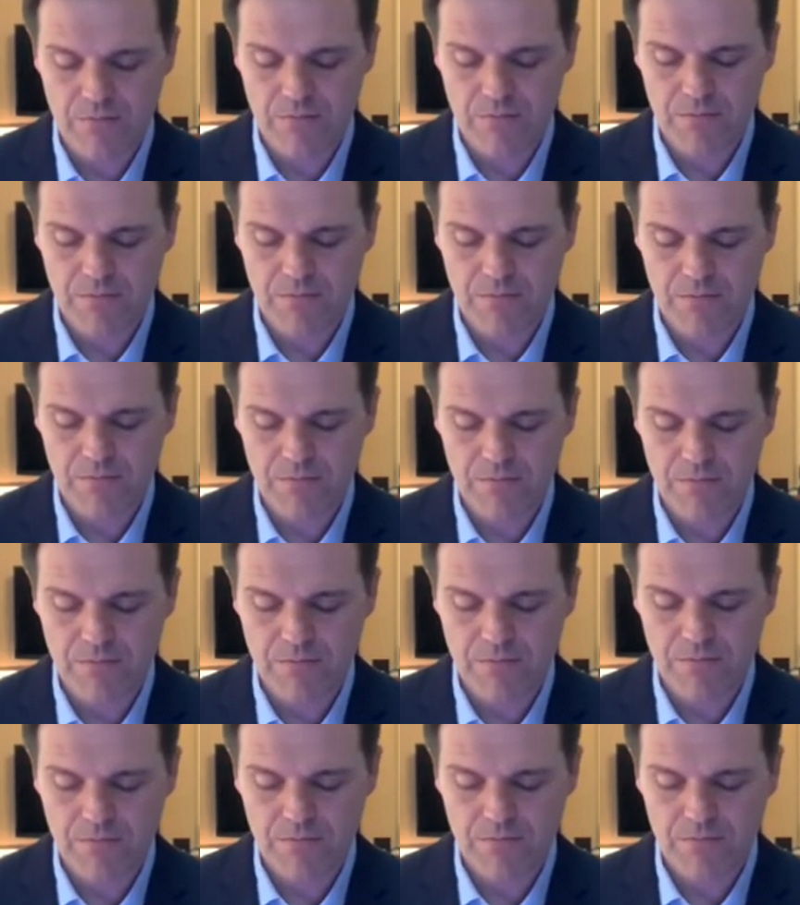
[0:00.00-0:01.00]

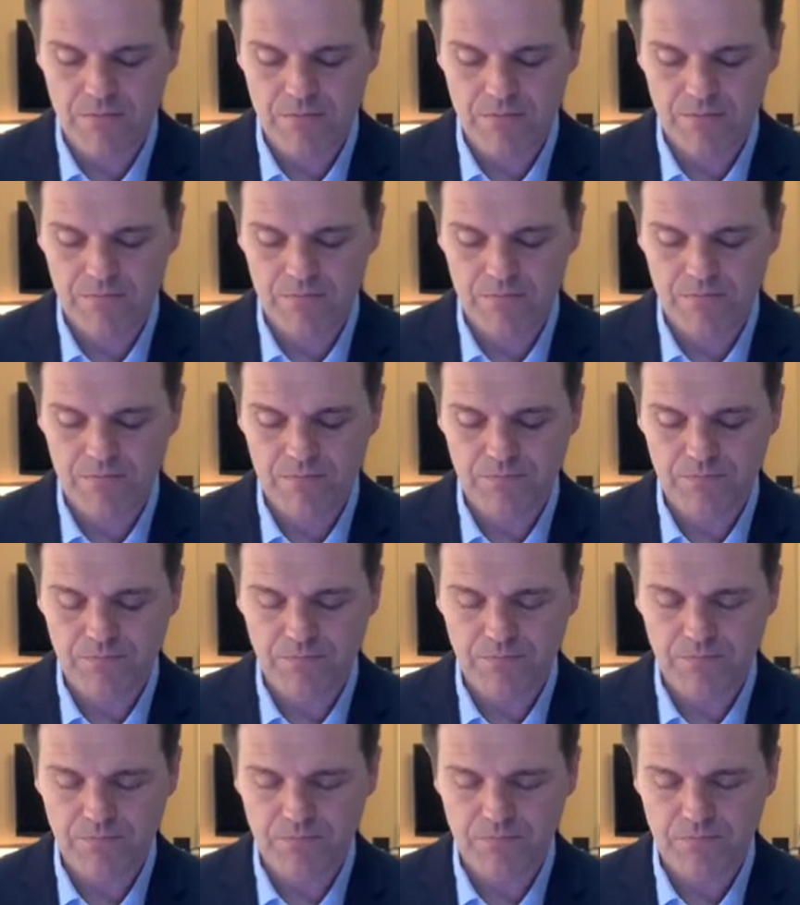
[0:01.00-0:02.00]

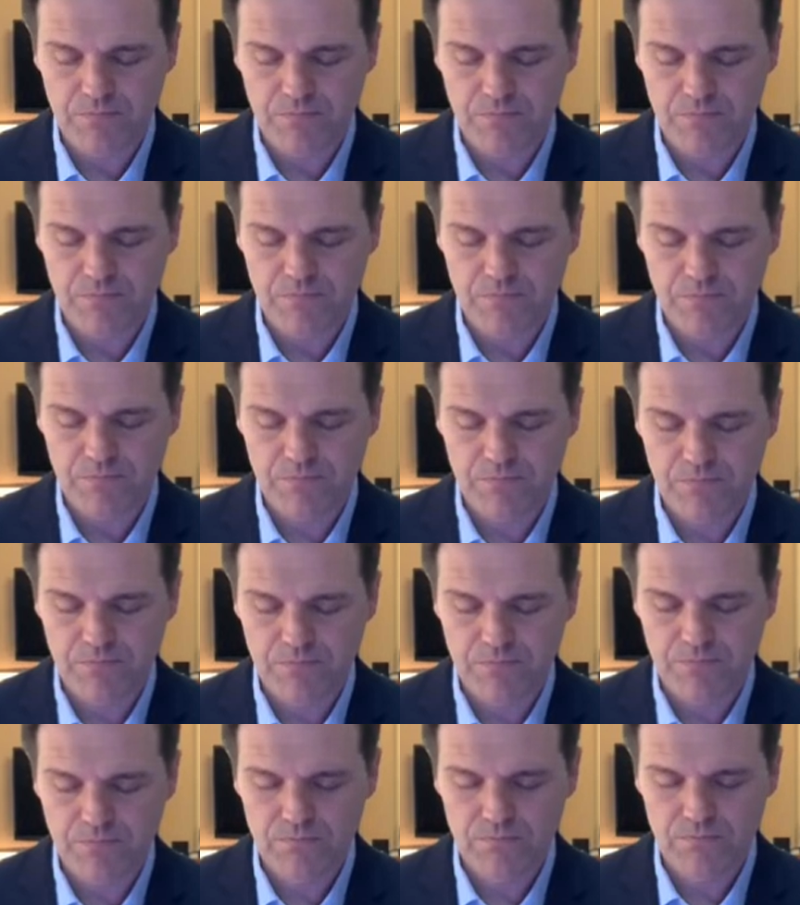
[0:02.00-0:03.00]

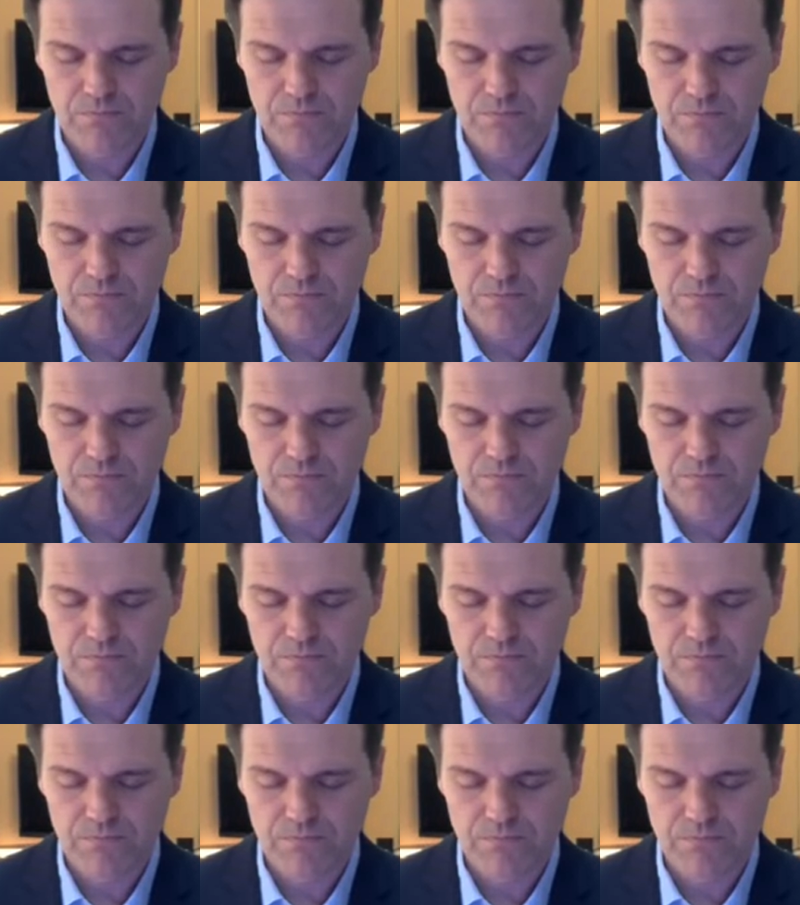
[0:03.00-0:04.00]

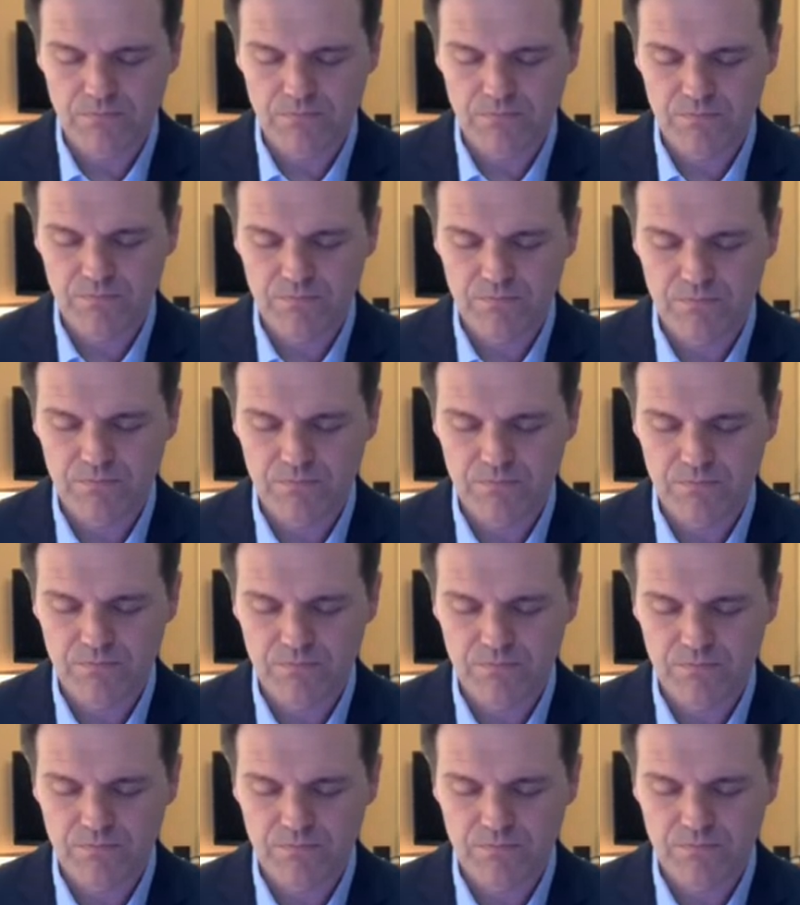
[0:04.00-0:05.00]

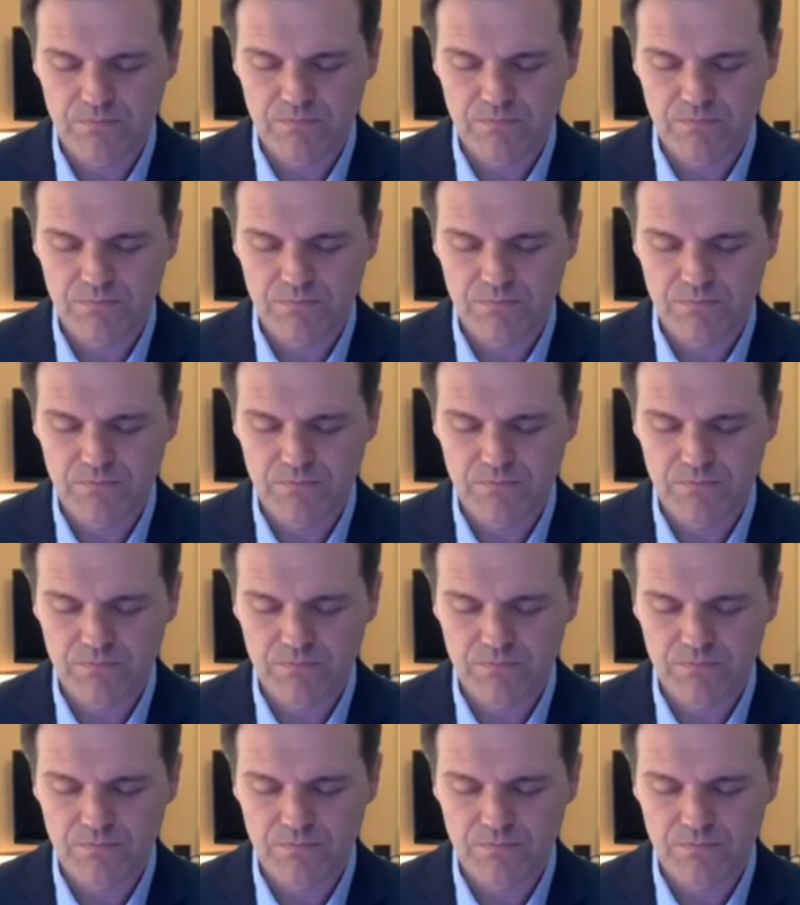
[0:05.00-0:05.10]
[no speech]